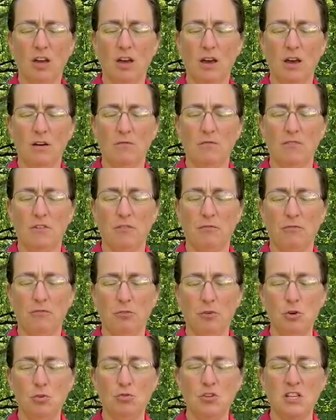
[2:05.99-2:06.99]
of the
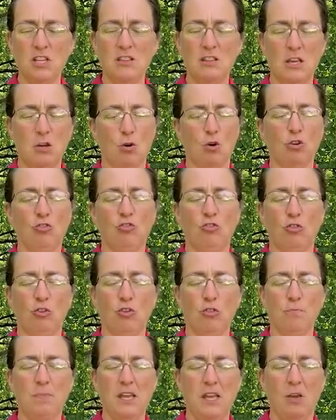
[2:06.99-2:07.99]
fruit in the
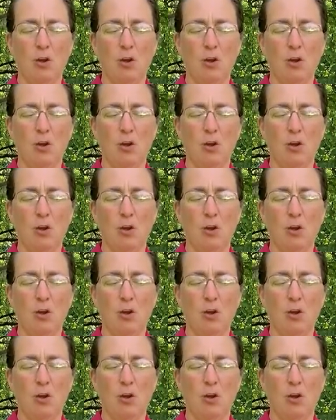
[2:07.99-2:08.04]
orchard